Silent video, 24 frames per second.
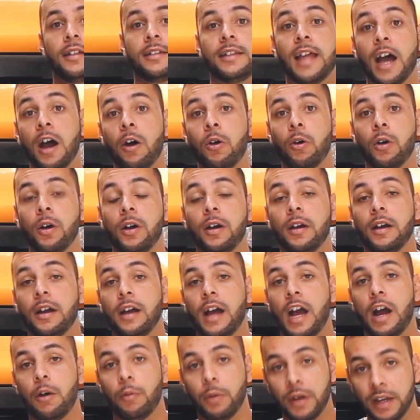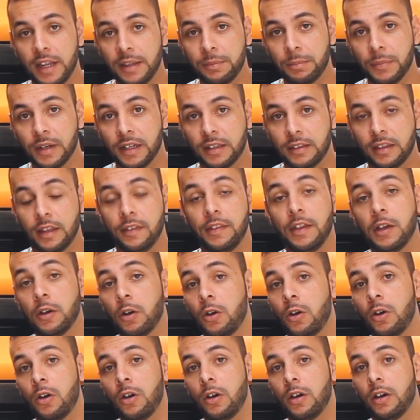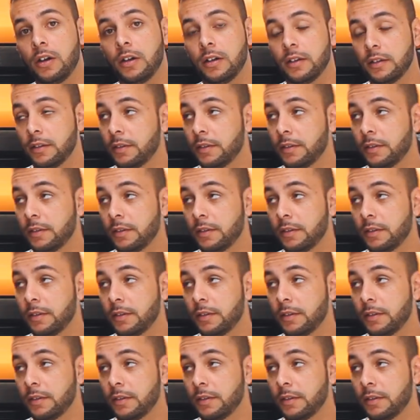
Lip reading: Now, I will admit, there are,